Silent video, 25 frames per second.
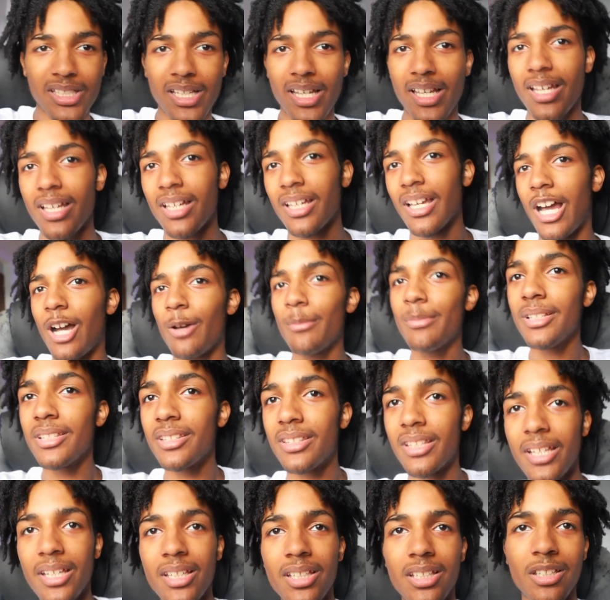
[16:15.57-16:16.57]
like, I've been
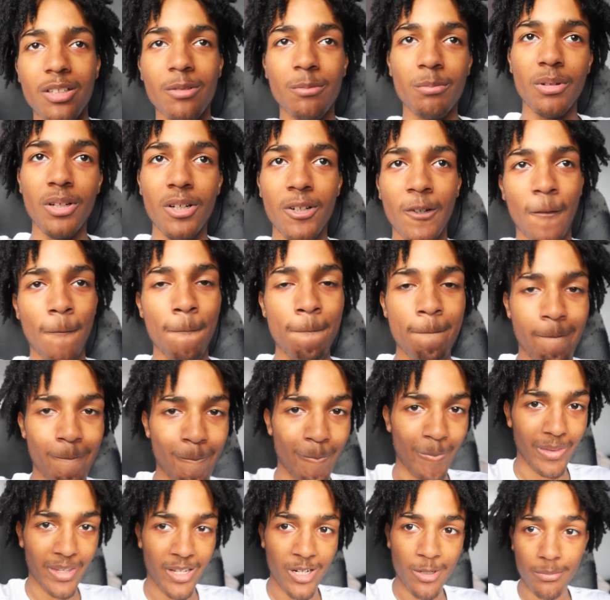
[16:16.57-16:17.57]
thinking, bro.
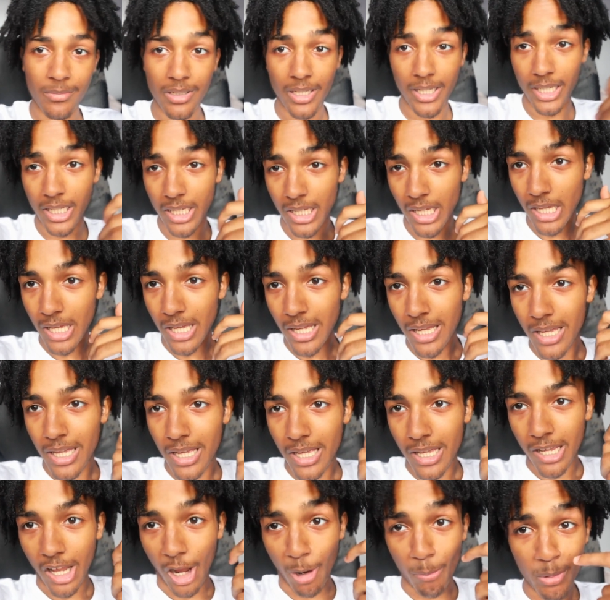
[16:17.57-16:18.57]
And I'm like,
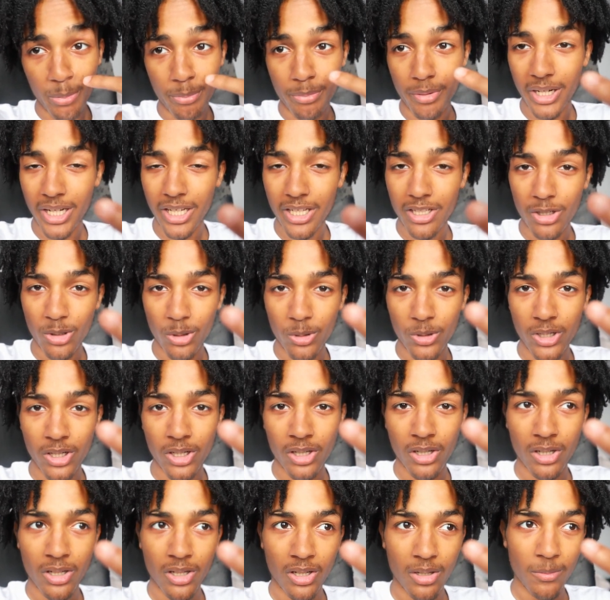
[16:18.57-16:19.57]
I'm a brand
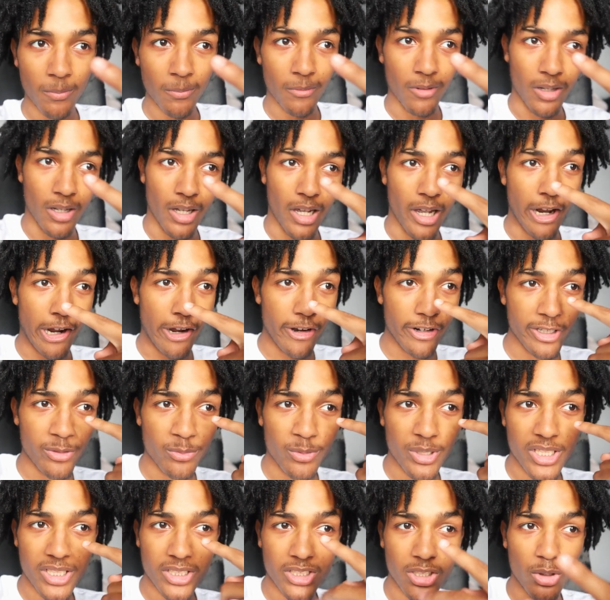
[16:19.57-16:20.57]
owner. I already
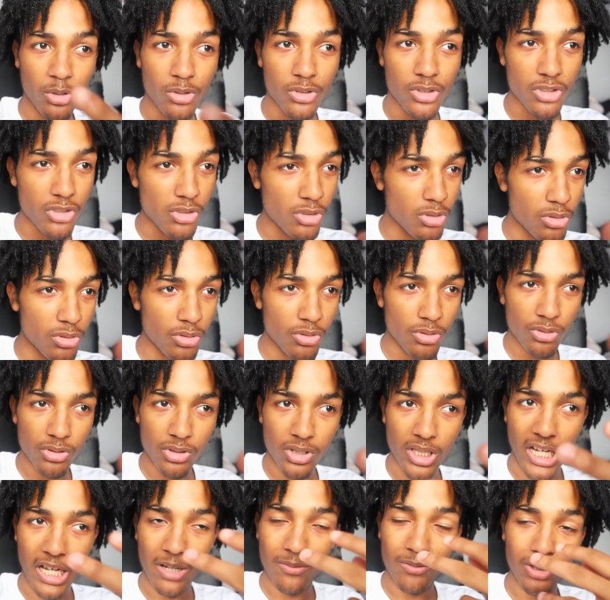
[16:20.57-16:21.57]
resold
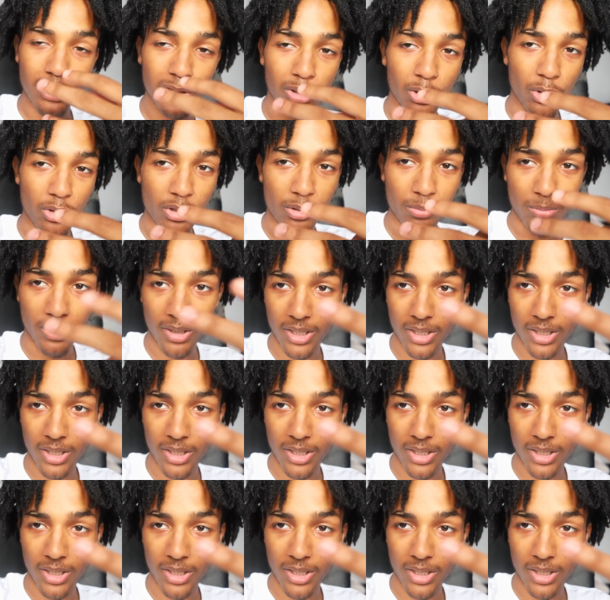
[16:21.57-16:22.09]
shoes. I have a clothing